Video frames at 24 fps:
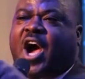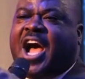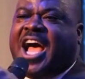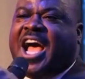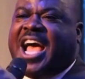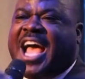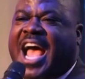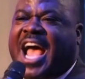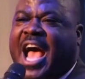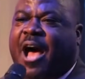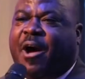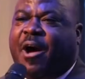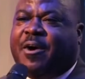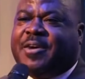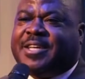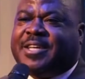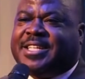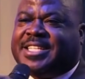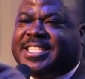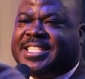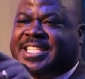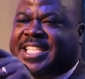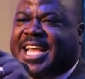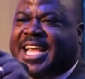so I can't swim.
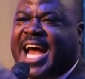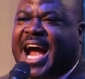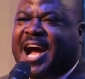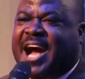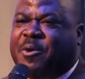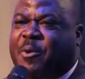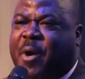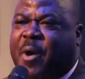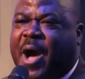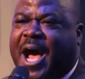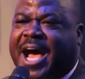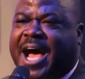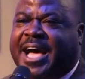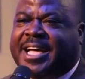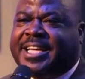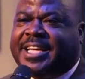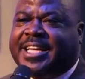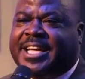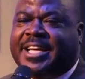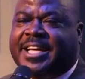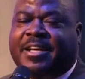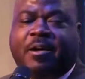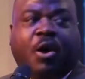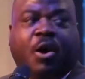So why should I go and be
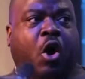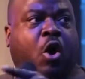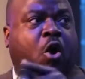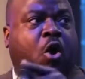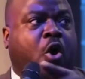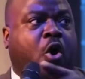paying